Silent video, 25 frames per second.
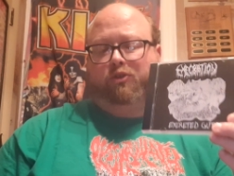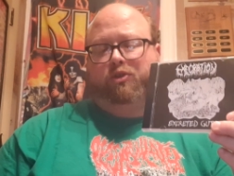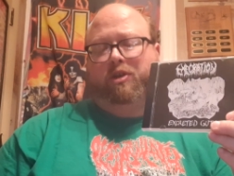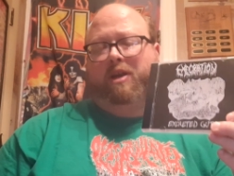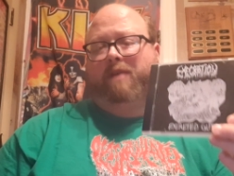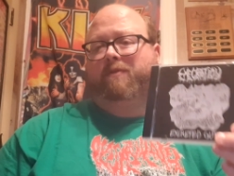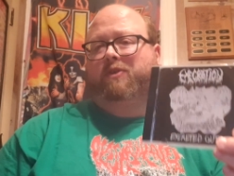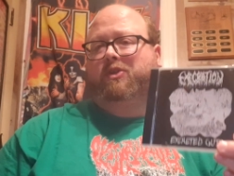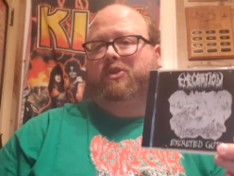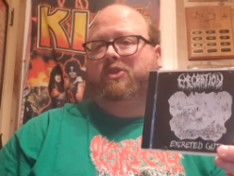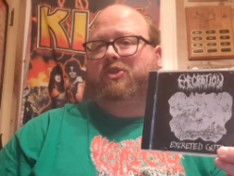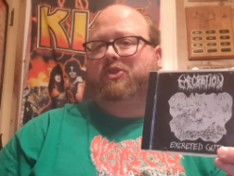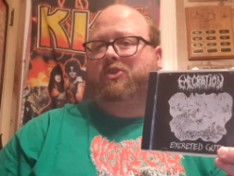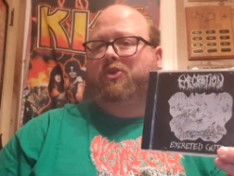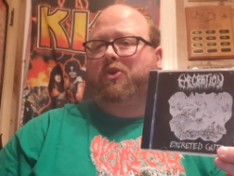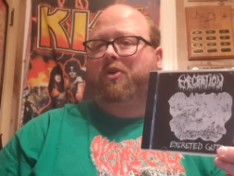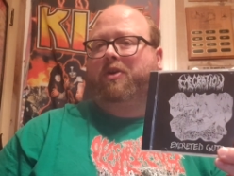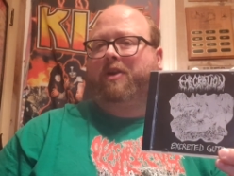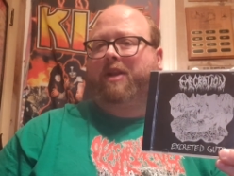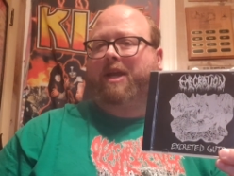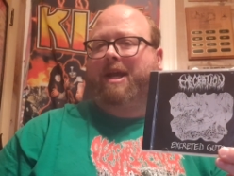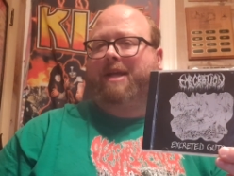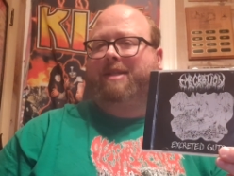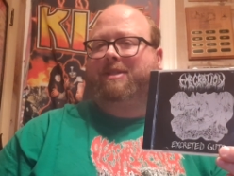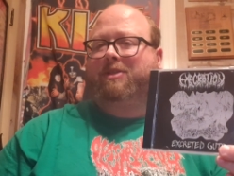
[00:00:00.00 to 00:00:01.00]
Trevor
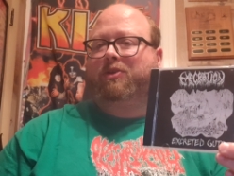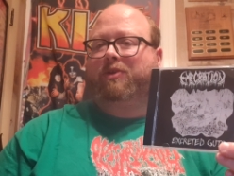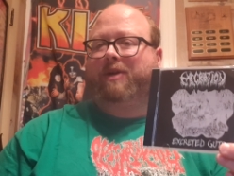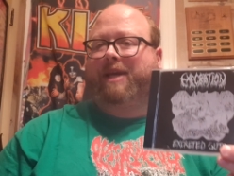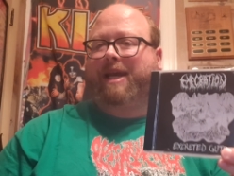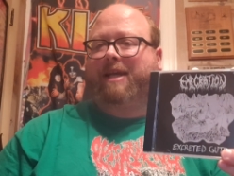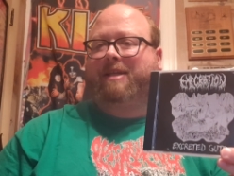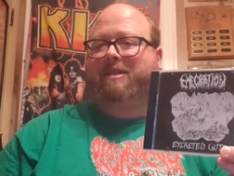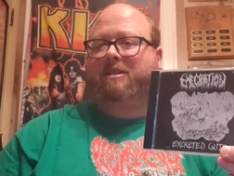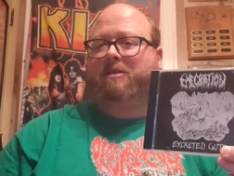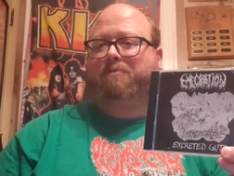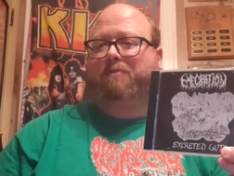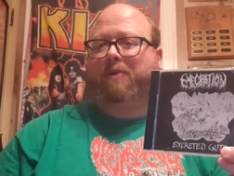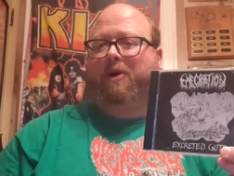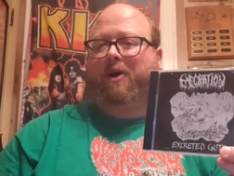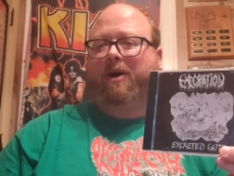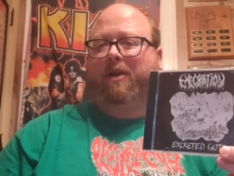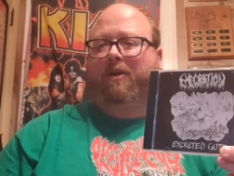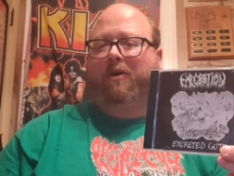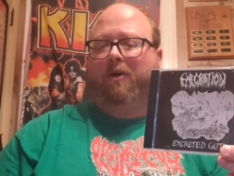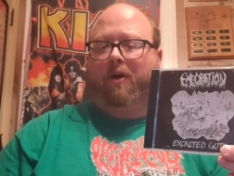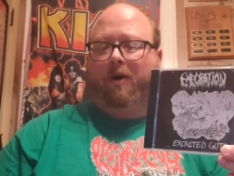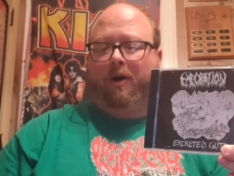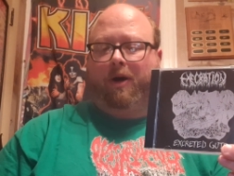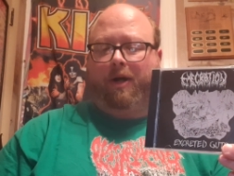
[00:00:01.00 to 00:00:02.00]
Sternad's guest
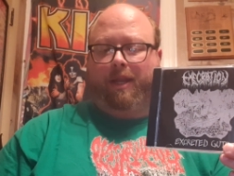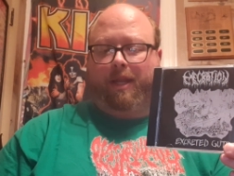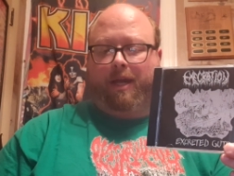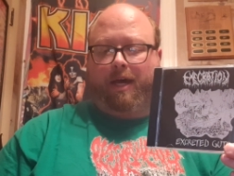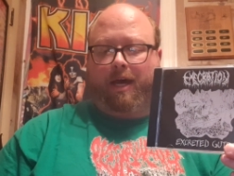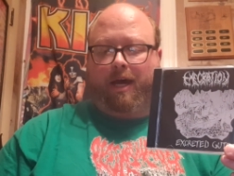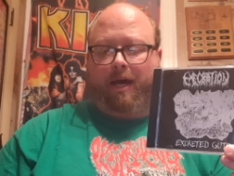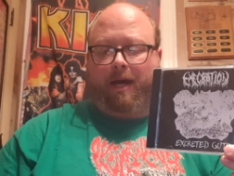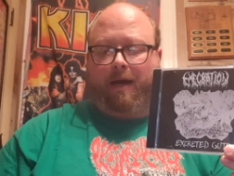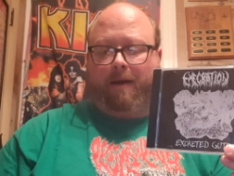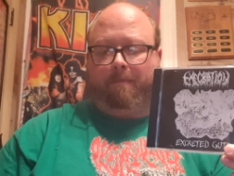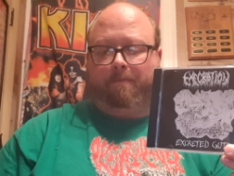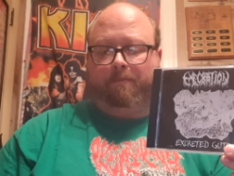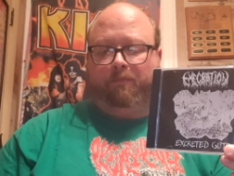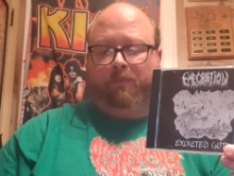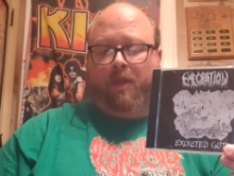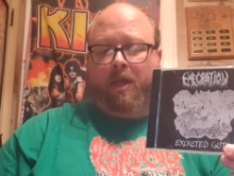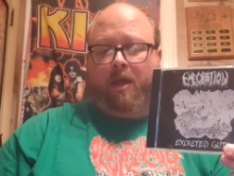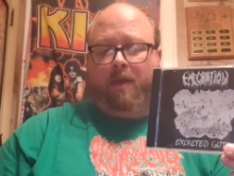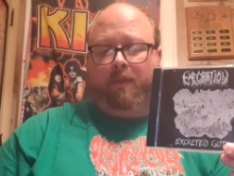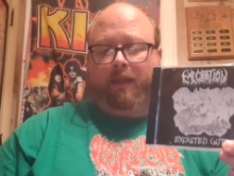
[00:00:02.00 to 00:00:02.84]
spot on um,